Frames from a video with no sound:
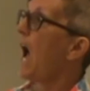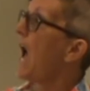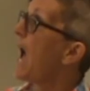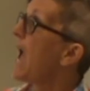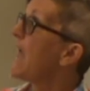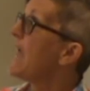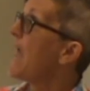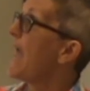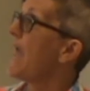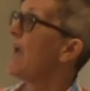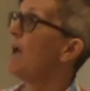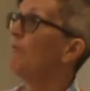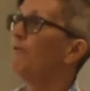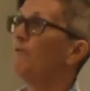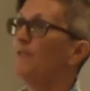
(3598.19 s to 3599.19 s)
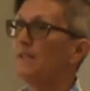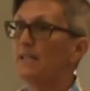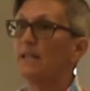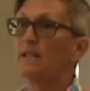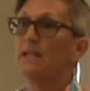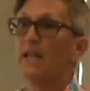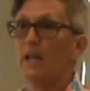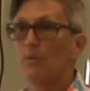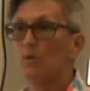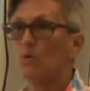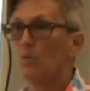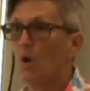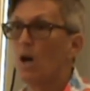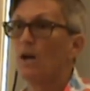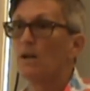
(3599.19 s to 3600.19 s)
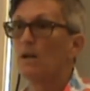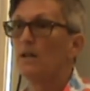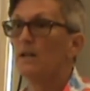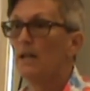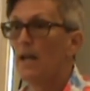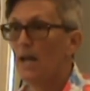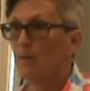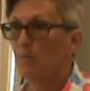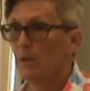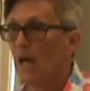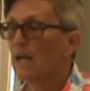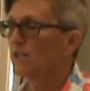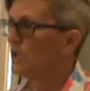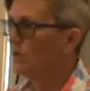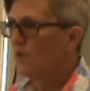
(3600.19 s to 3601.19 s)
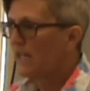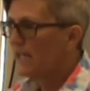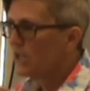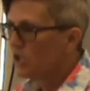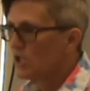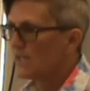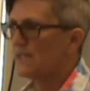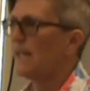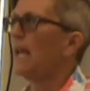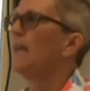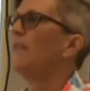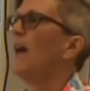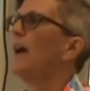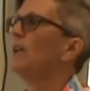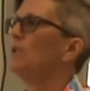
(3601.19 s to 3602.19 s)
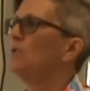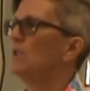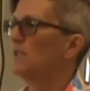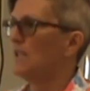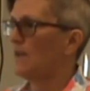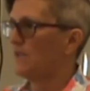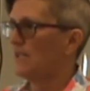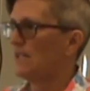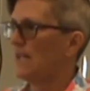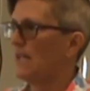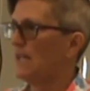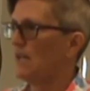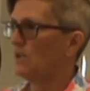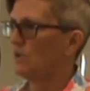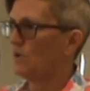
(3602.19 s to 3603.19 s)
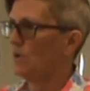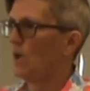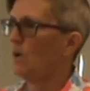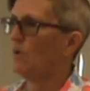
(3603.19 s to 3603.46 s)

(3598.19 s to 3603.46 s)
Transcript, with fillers: I am physically able to walk nine blocks. You can't just say that. You just have to say yes or no